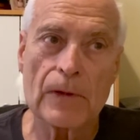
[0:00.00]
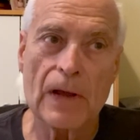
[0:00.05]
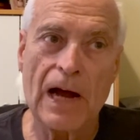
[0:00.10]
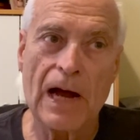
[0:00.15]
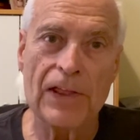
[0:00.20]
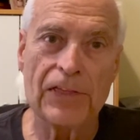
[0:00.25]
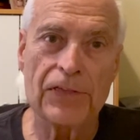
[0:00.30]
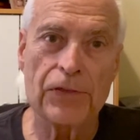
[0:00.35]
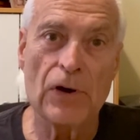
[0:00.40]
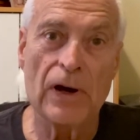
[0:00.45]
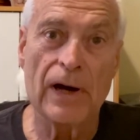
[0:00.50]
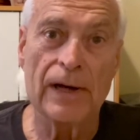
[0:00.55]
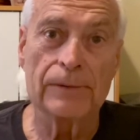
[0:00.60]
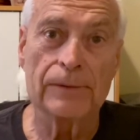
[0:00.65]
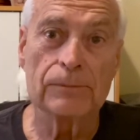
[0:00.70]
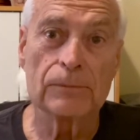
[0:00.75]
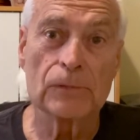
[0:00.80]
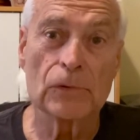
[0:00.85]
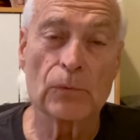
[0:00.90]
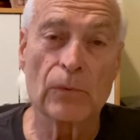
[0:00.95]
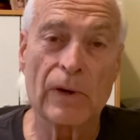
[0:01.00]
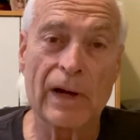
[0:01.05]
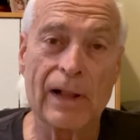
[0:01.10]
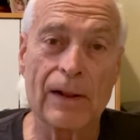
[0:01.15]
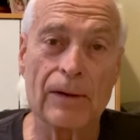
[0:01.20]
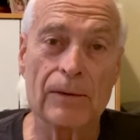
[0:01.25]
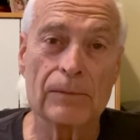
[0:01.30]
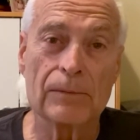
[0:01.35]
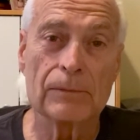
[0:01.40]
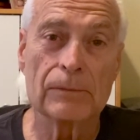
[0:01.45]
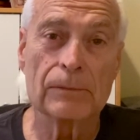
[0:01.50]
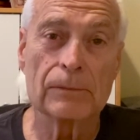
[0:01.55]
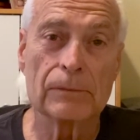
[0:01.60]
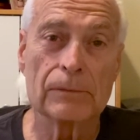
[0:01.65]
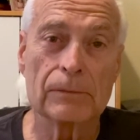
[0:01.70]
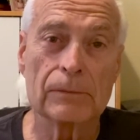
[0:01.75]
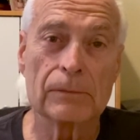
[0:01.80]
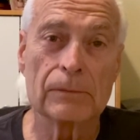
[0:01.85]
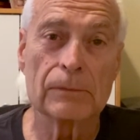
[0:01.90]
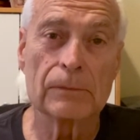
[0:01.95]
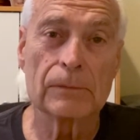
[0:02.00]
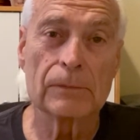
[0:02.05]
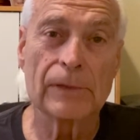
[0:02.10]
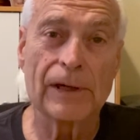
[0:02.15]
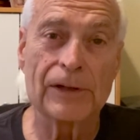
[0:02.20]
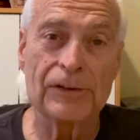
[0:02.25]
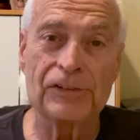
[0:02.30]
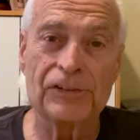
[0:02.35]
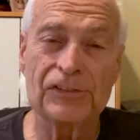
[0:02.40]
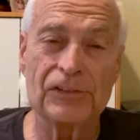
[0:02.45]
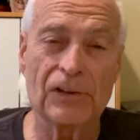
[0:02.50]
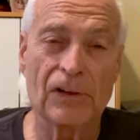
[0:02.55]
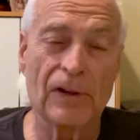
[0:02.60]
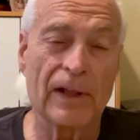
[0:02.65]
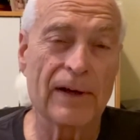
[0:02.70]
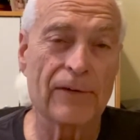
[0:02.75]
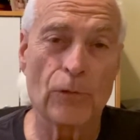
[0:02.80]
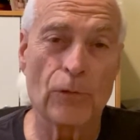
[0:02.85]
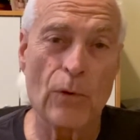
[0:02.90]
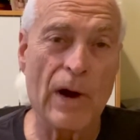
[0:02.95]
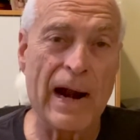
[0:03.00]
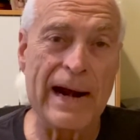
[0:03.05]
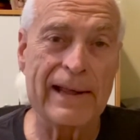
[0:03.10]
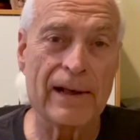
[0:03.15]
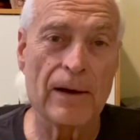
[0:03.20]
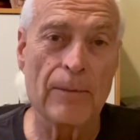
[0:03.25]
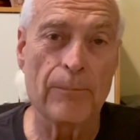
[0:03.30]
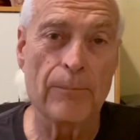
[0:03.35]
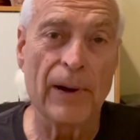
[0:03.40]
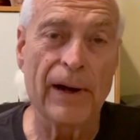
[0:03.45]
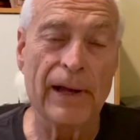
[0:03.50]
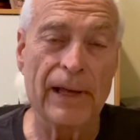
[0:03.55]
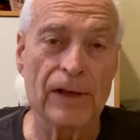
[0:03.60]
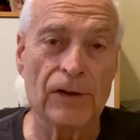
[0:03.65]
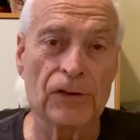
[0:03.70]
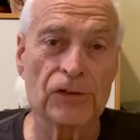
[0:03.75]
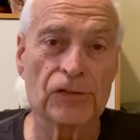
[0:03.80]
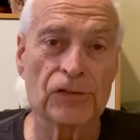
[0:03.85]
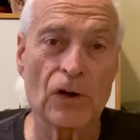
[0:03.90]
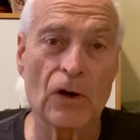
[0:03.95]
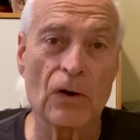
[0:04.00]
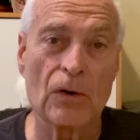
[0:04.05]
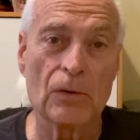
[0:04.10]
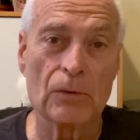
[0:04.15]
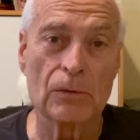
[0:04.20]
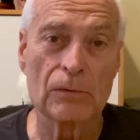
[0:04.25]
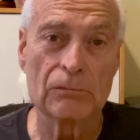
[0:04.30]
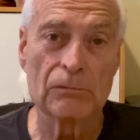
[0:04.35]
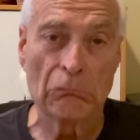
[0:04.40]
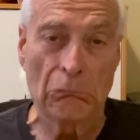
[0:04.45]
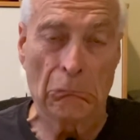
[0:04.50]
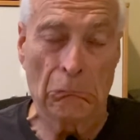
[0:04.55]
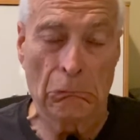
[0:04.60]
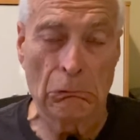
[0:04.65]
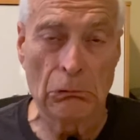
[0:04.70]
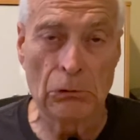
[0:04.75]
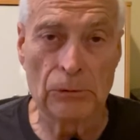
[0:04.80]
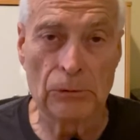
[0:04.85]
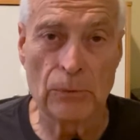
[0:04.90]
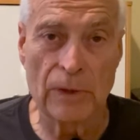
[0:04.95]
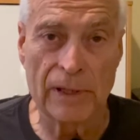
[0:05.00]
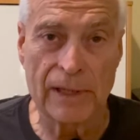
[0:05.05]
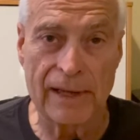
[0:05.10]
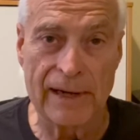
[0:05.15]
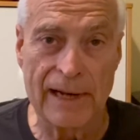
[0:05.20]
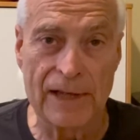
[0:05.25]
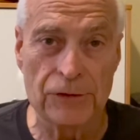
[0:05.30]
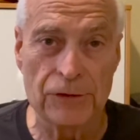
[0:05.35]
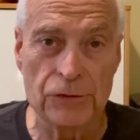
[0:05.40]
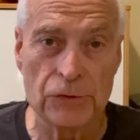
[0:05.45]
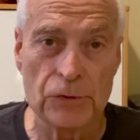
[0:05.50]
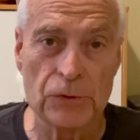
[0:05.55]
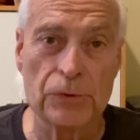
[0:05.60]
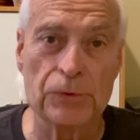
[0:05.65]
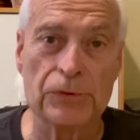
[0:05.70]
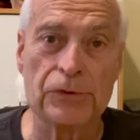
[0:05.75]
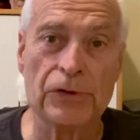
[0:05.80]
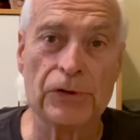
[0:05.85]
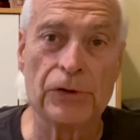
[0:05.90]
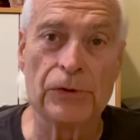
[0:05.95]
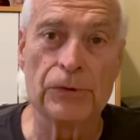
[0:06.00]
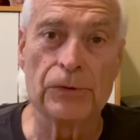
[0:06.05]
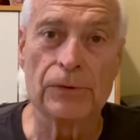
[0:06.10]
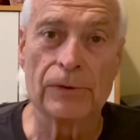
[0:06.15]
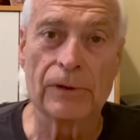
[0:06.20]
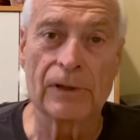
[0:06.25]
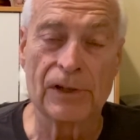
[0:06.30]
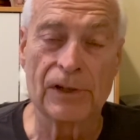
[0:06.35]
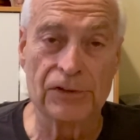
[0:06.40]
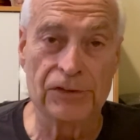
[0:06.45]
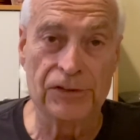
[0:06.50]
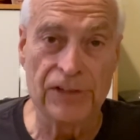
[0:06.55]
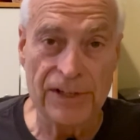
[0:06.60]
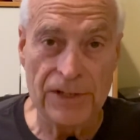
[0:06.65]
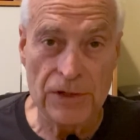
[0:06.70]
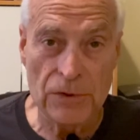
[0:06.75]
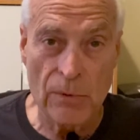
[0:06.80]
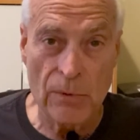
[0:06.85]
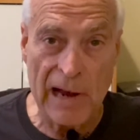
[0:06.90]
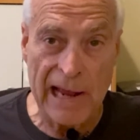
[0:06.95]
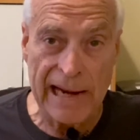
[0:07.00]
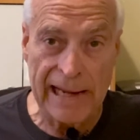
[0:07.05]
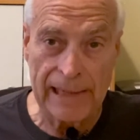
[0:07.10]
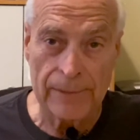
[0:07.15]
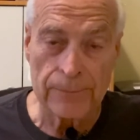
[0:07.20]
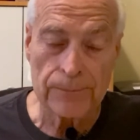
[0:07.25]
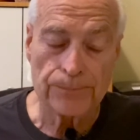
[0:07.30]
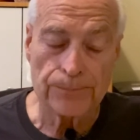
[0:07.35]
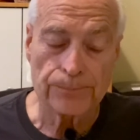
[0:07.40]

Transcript: I thought, well, I still love riding a bike, so what can I do to continue riding?